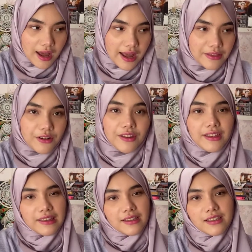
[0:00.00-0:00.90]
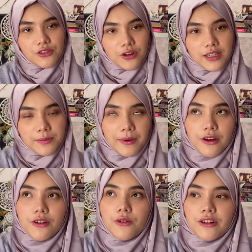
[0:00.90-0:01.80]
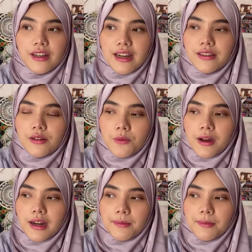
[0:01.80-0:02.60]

Other than this transparent organizer one,